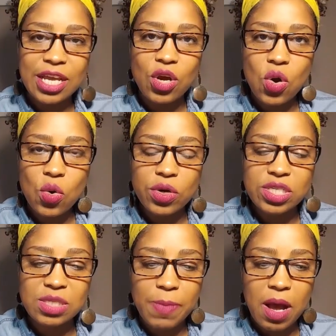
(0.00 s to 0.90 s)
that
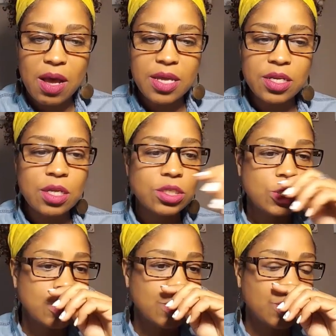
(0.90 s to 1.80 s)
correspond
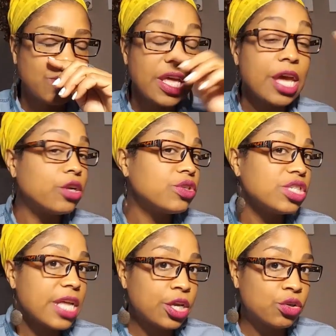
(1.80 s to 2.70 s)
to the
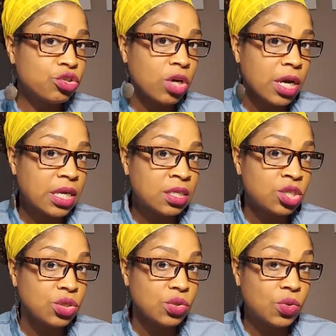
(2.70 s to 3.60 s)
energy that you're trying
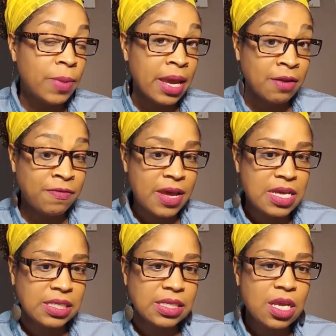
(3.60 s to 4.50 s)
to
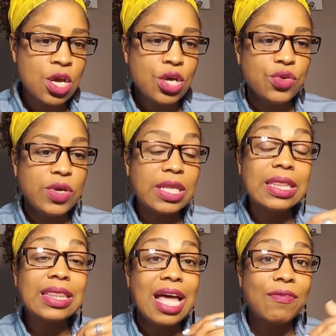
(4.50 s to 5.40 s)
manifest, you
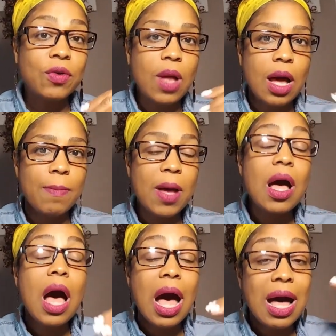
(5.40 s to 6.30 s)
can level up
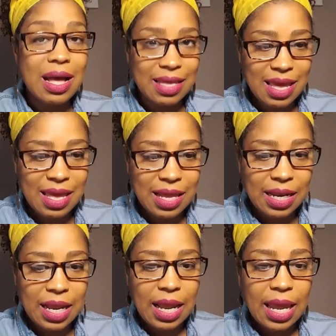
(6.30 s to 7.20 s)

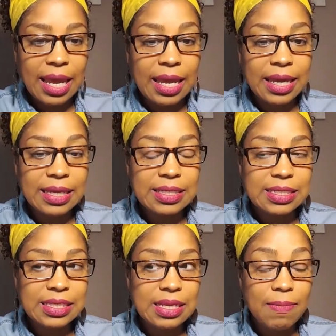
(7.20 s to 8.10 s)
again
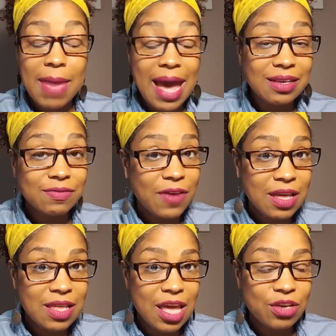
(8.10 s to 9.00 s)
and
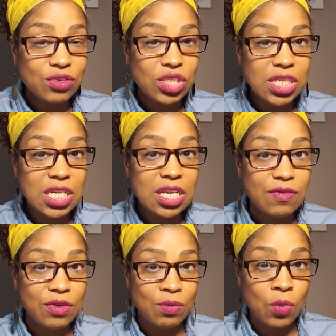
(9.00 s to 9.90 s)
magnify the energy
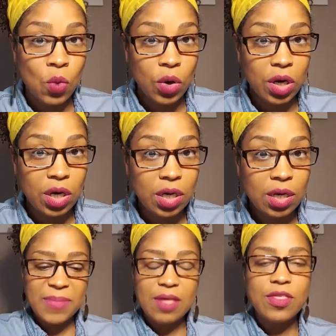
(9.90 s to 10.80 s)
even more.
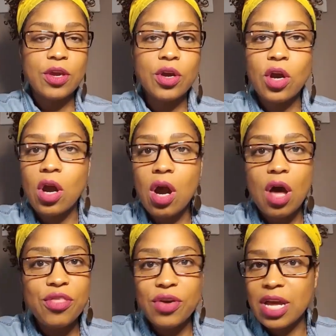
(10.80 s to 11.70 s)
There are
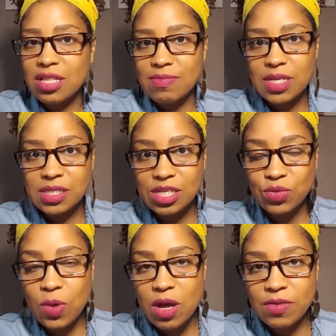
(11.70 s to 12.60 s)
other elements
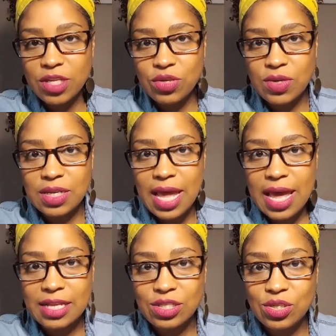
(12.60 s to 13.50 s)
as well that you can
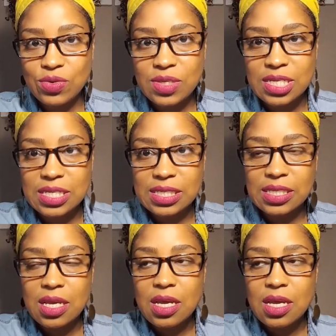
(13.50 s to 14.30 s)
add to this